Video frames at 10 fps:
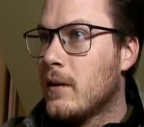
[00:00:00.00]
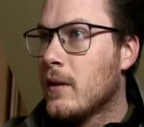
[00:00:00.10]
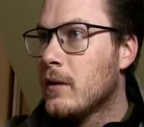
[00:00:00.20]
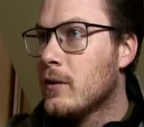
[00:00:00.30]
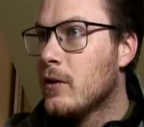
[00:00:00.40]

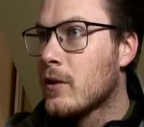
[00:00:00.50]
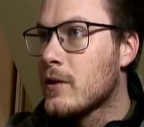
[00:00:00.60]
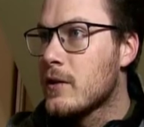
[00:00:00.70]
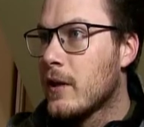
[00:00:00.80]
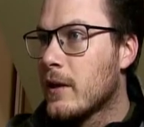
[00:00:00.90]
It
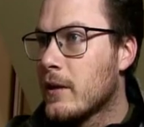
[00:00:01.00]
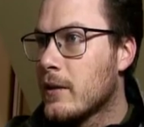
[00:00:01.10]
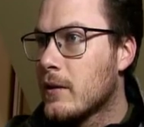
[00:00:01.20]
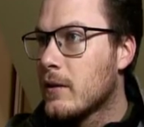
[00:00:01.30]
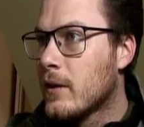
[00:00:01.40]
looks like,
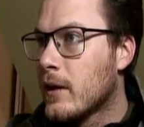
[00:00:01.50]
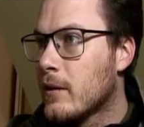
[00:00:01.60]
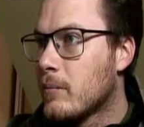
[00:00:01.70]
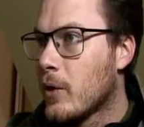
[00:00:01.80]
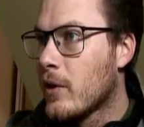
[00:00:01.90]
oh yeah,
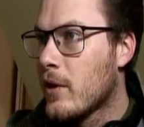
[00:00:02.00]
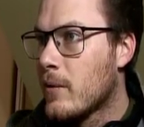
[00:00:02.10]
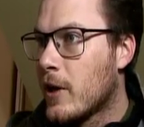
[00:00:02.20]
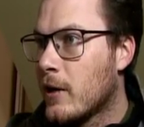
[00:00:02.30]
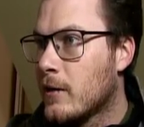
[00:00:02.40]
both of them
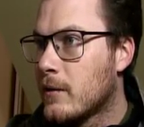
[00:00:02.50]
are.